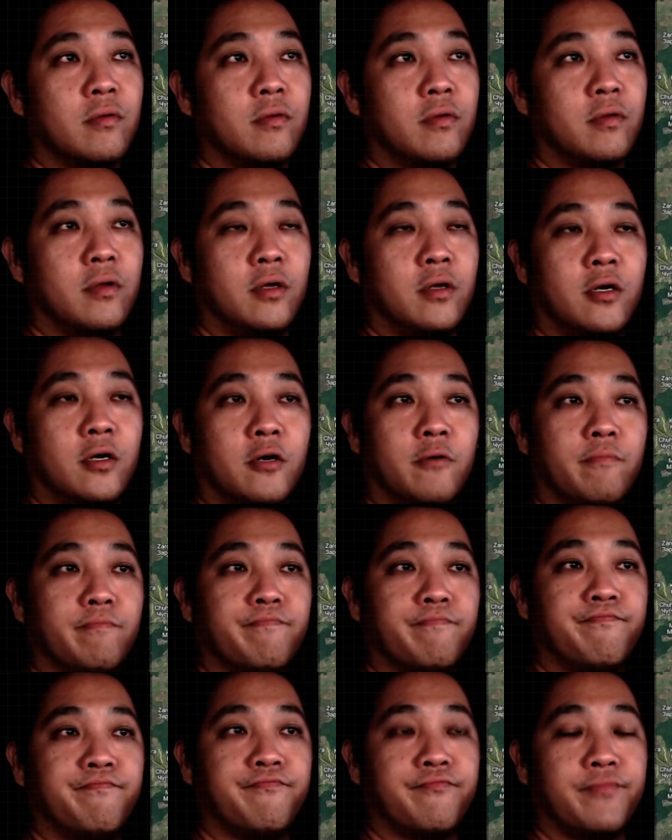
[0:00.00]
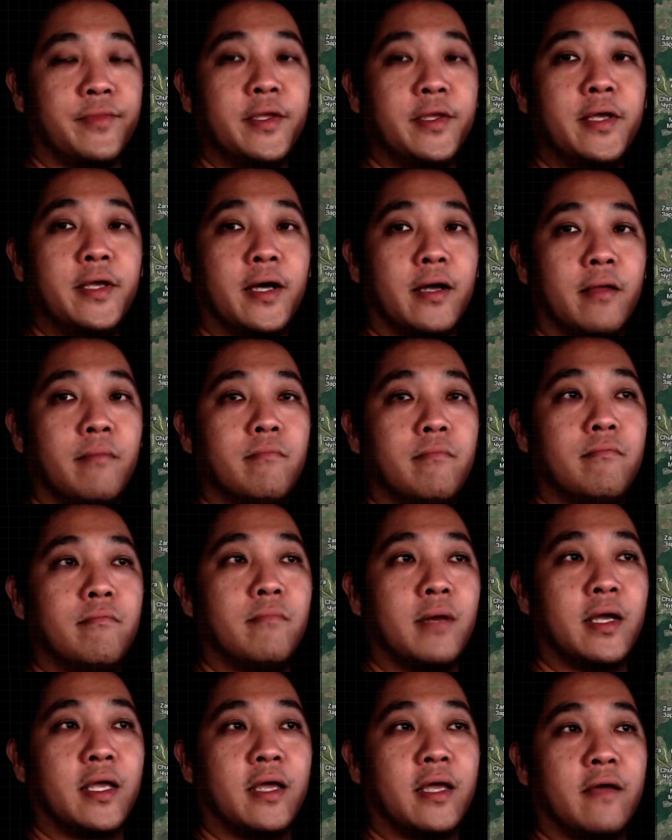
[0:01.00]
yeah, it
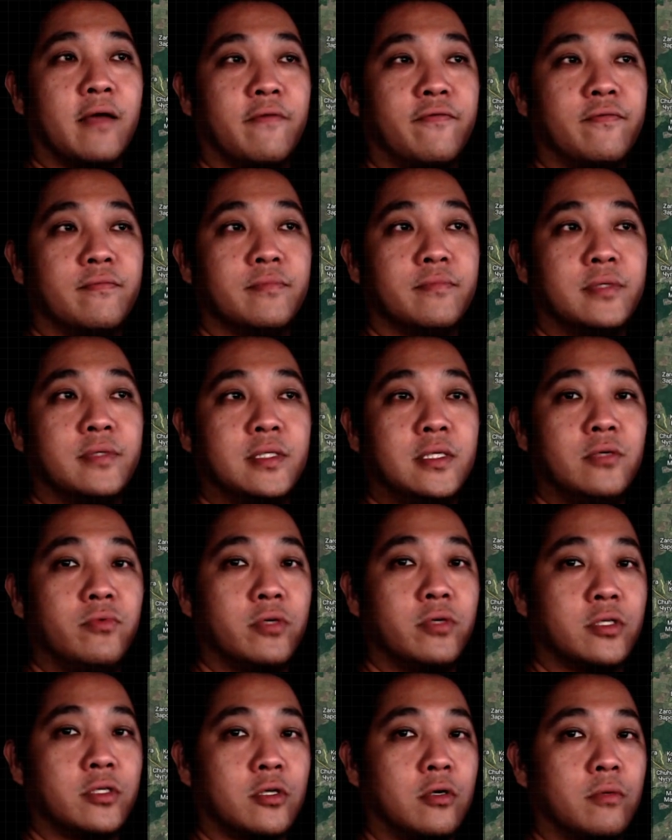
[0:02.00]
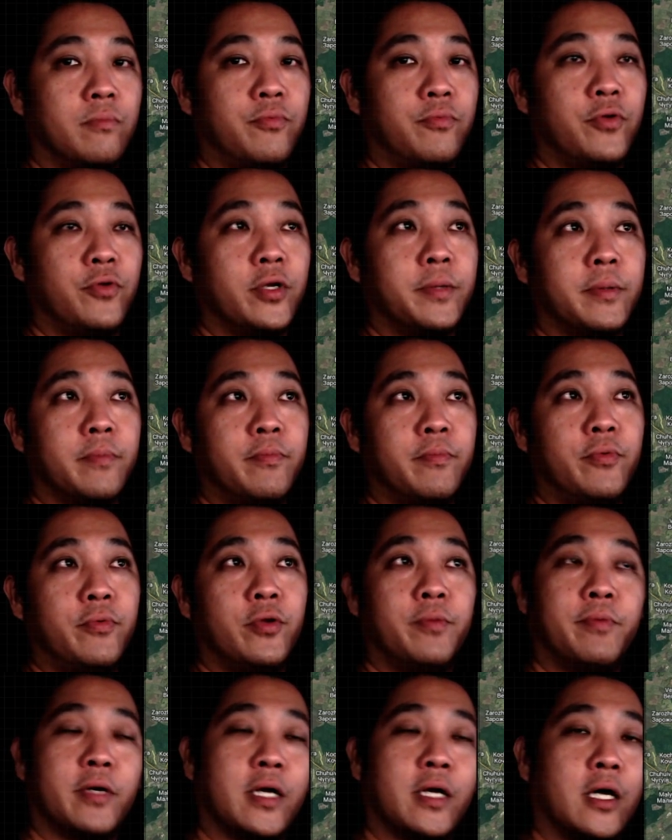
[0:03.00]
might have serious
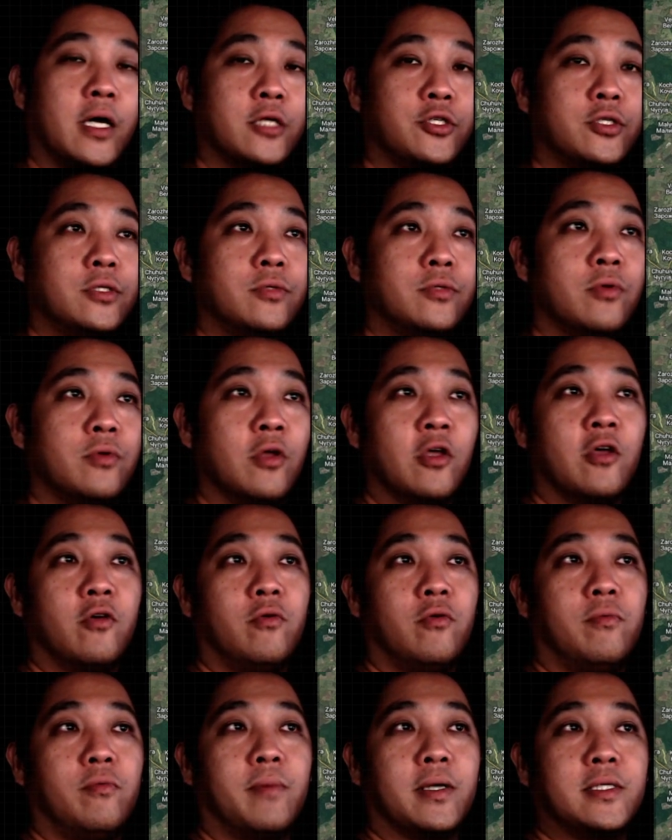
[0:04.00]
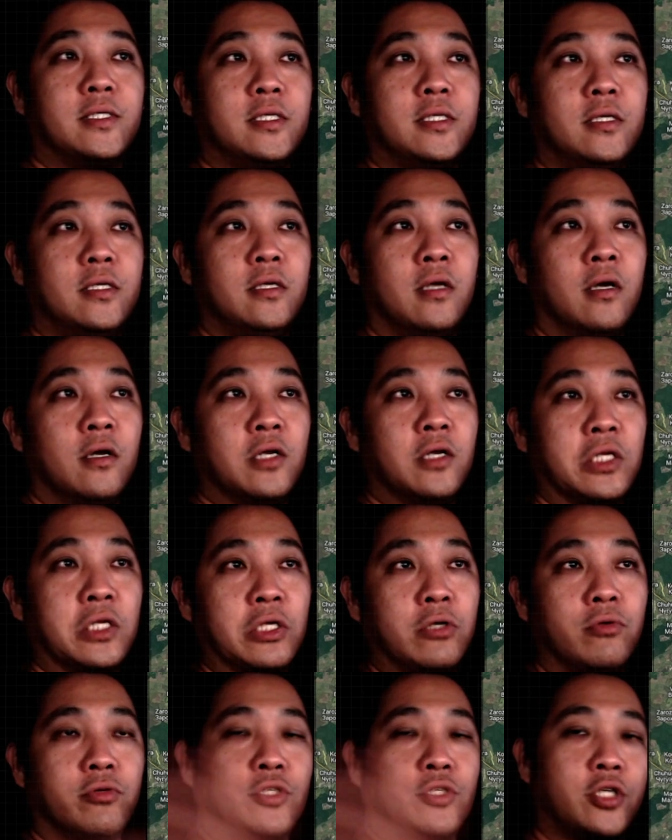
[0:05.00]
repercussions. We might see
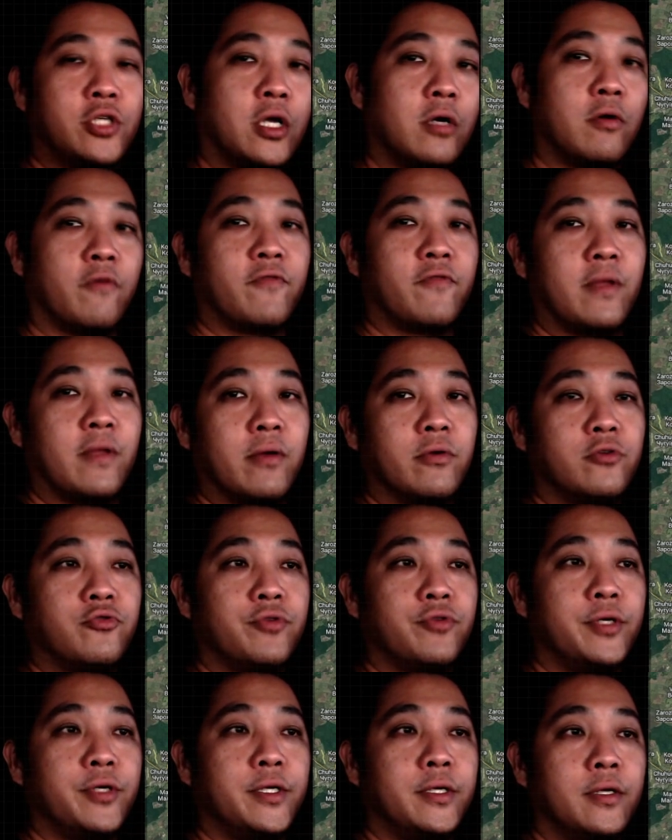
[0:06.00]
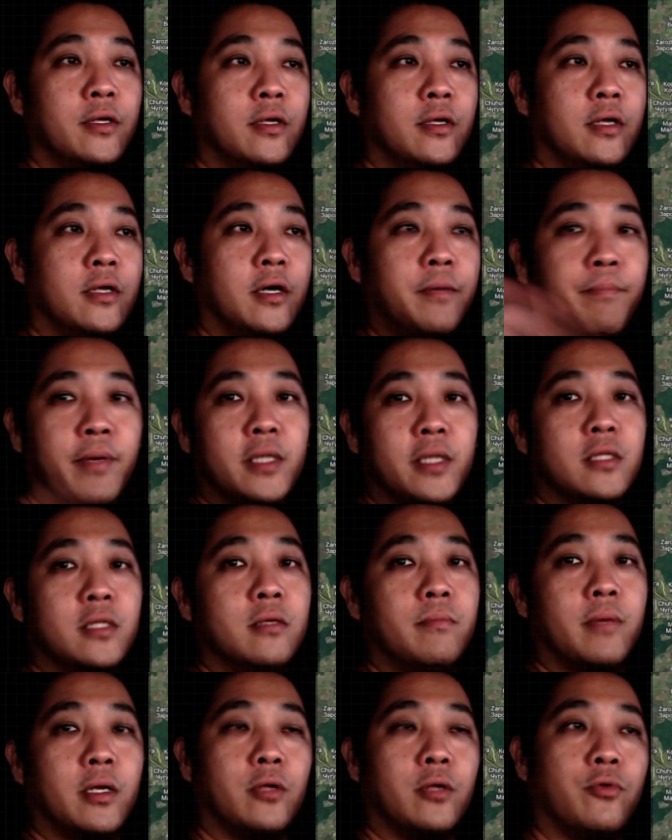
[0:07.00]
huge chunk of territory
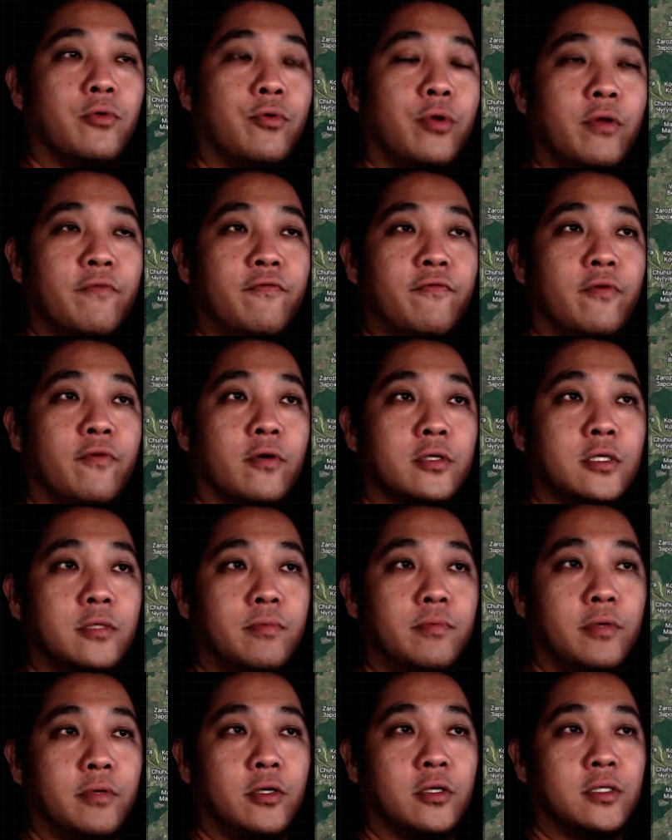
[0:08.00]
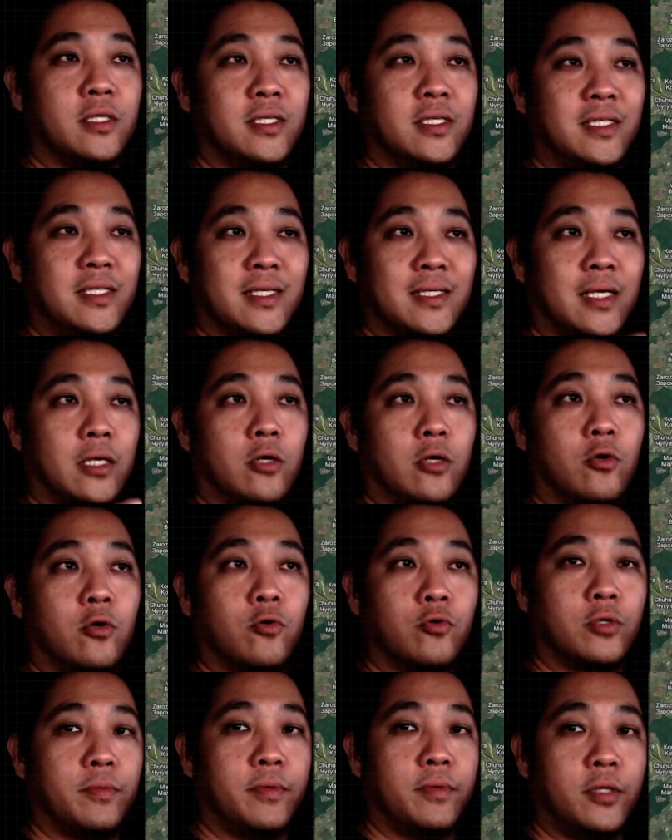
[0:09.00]
abandoned by the Ukrainian forces because they just cannot
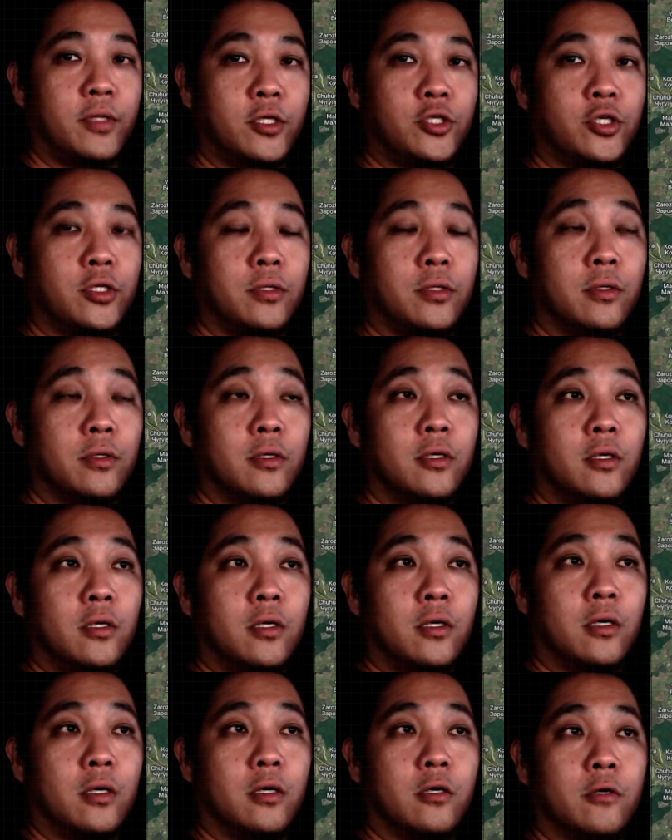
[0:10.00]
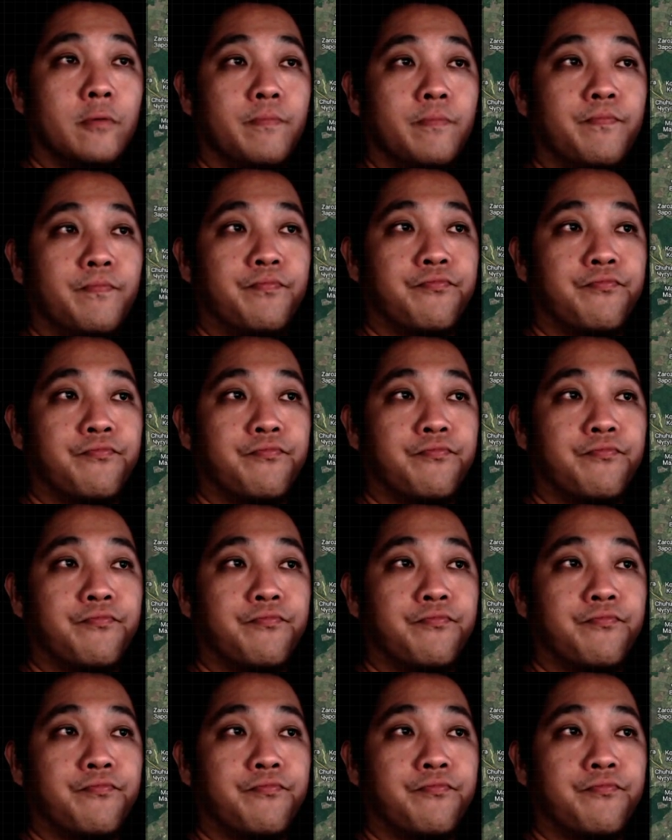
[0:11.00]
hold the position. And